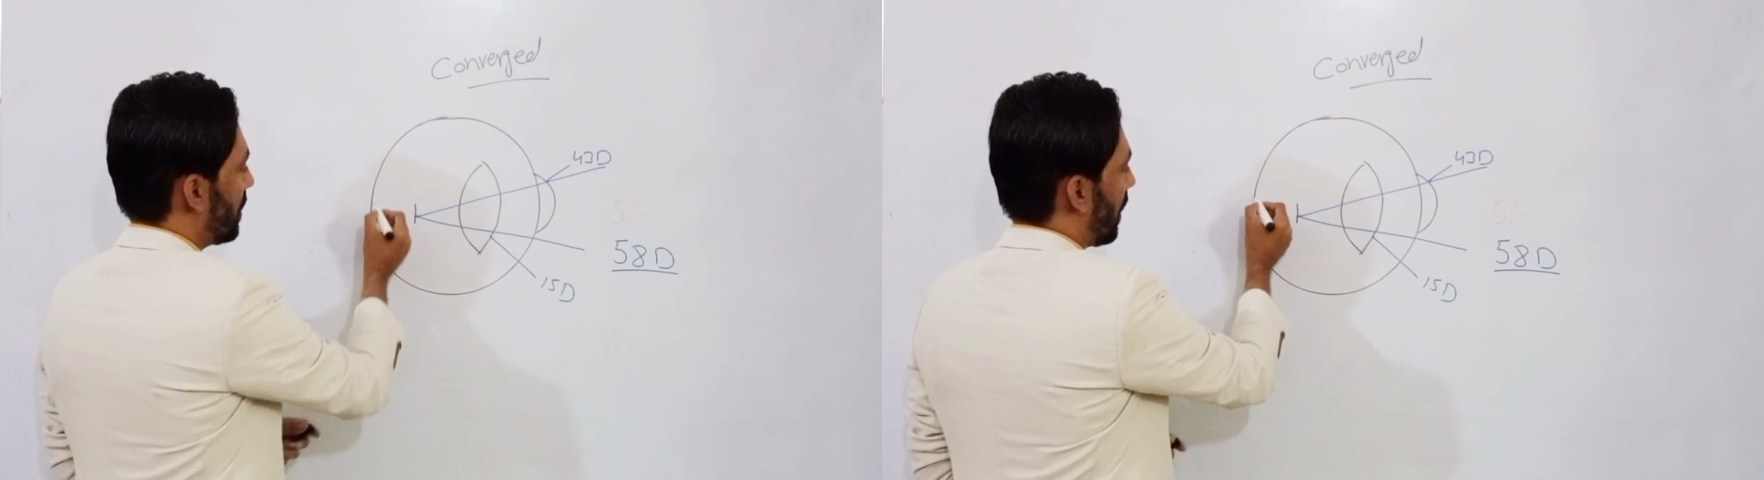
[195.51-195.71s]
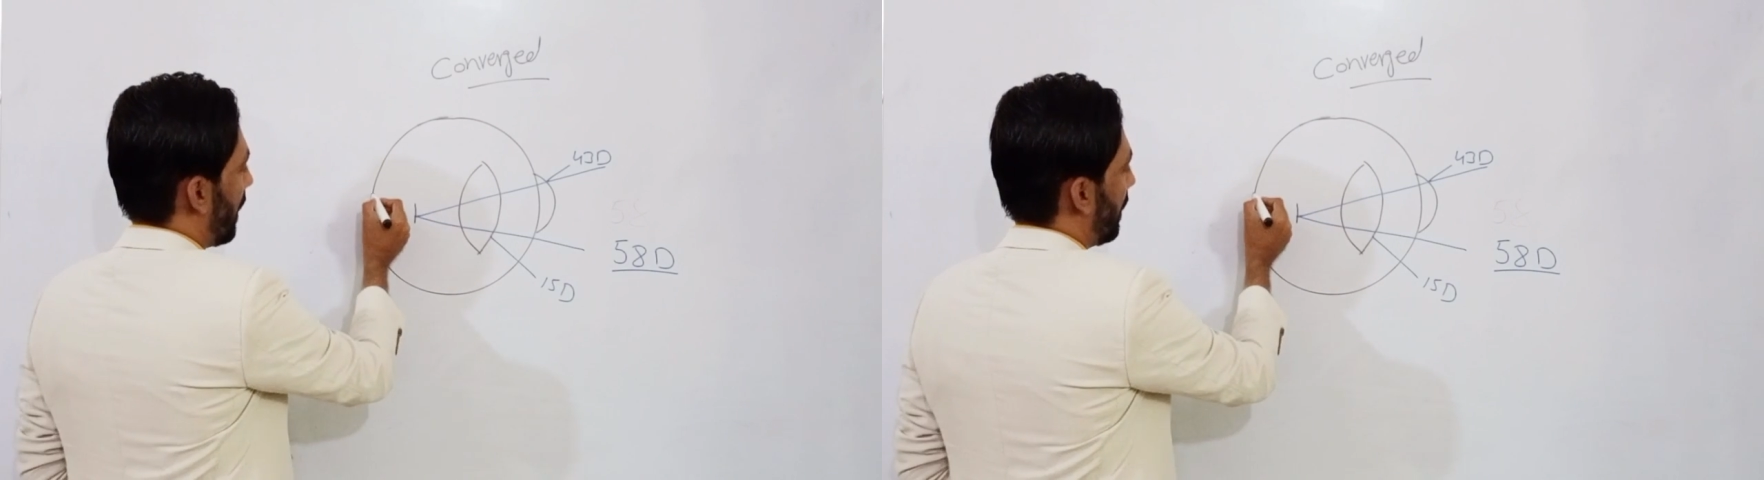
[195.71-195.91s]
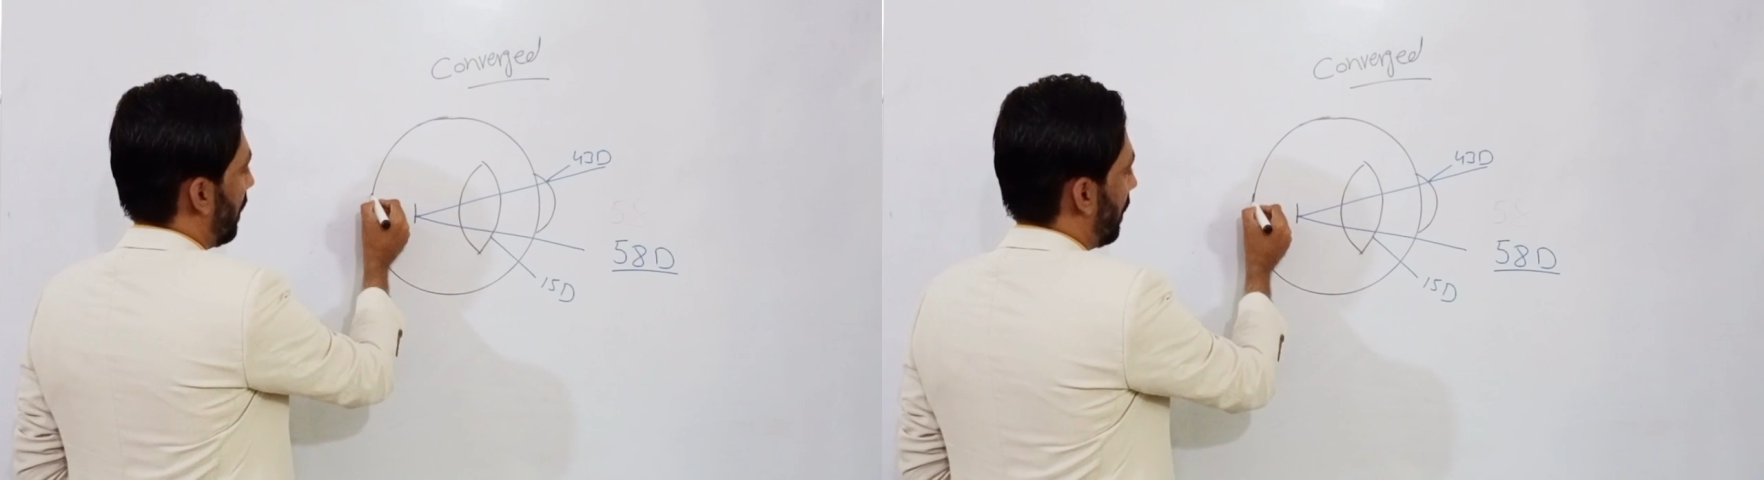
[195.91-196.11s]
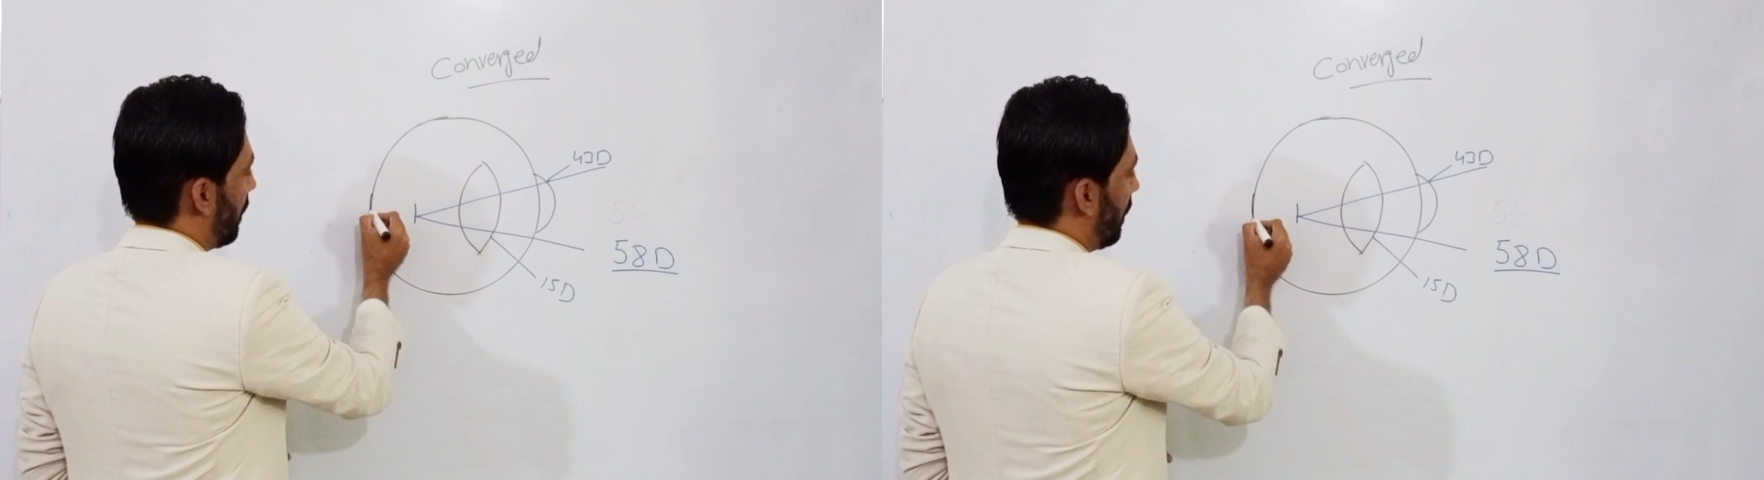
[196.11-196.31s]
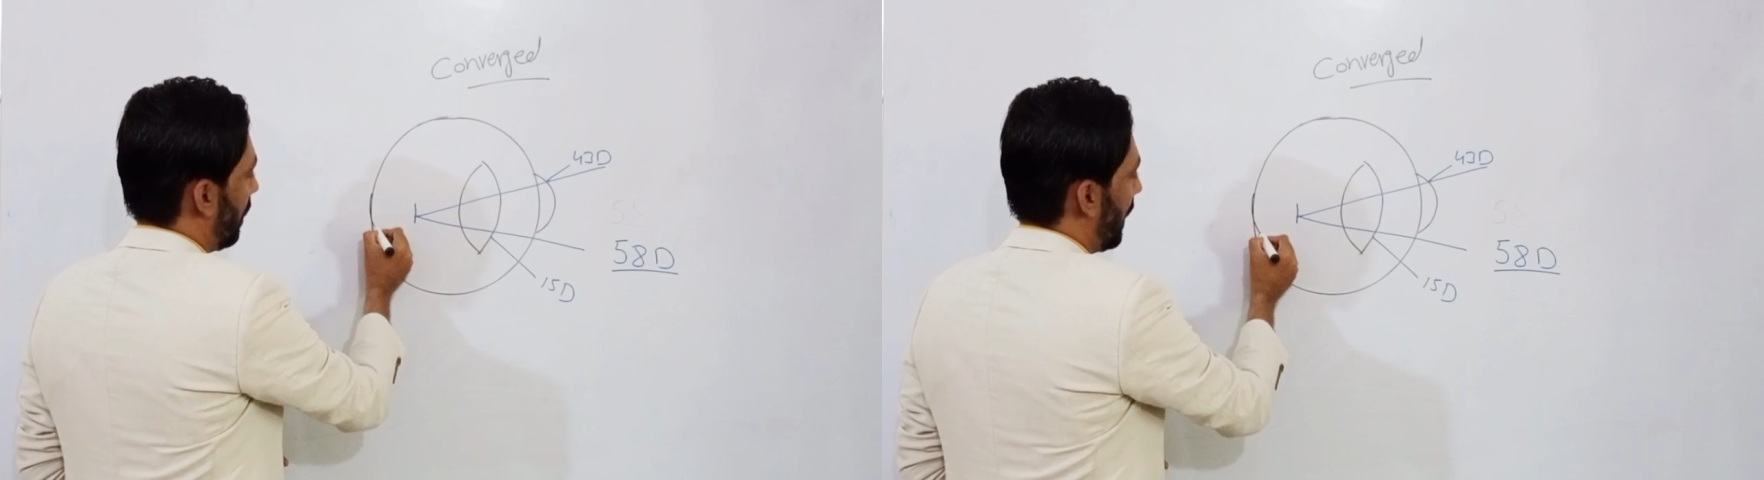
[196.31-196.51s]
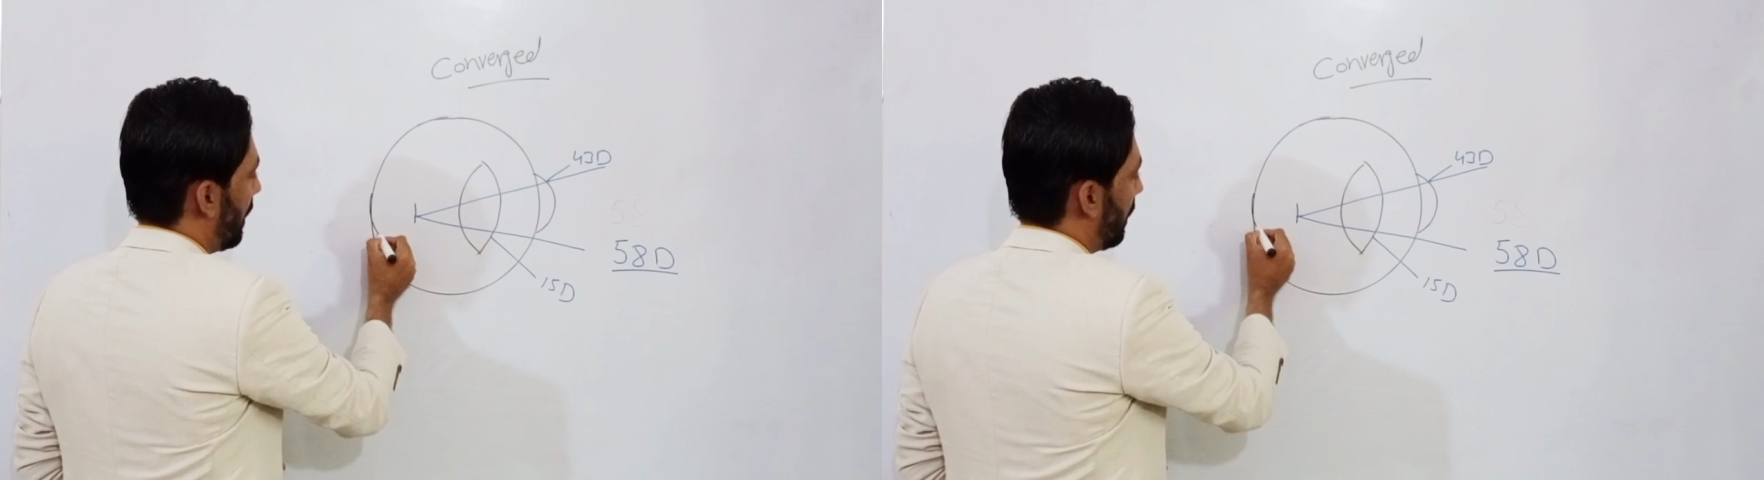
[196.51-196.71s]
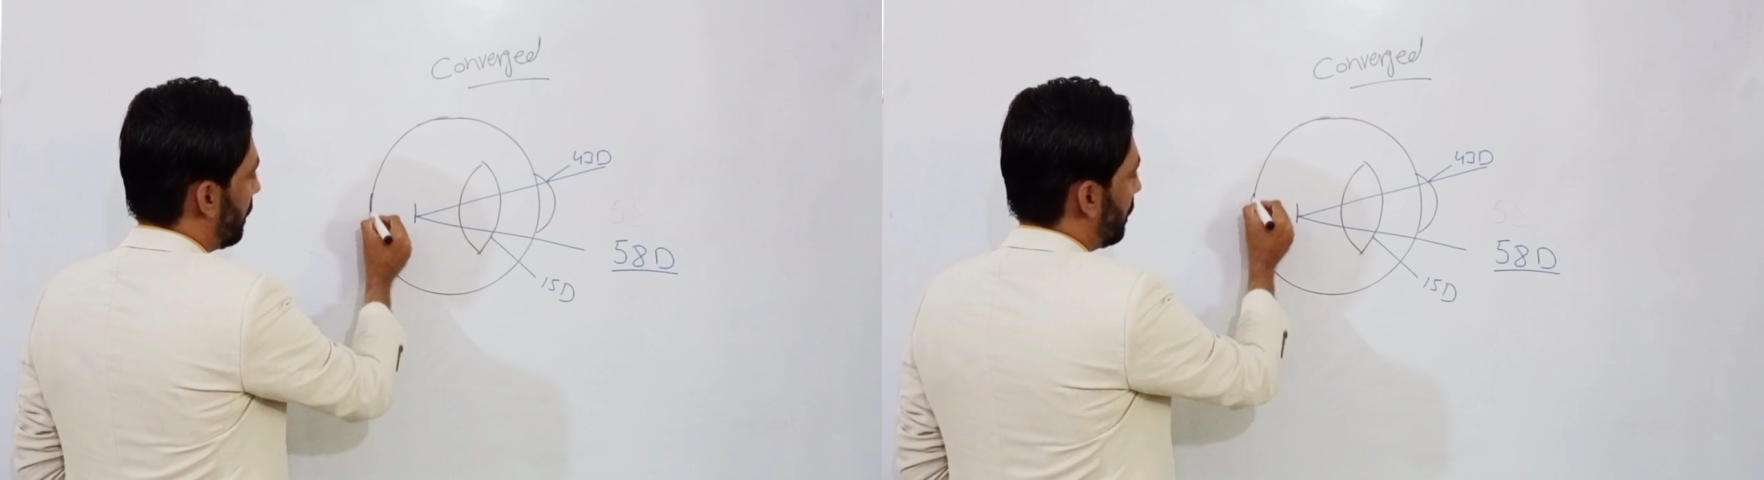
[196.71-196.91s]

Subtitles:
our retina, right?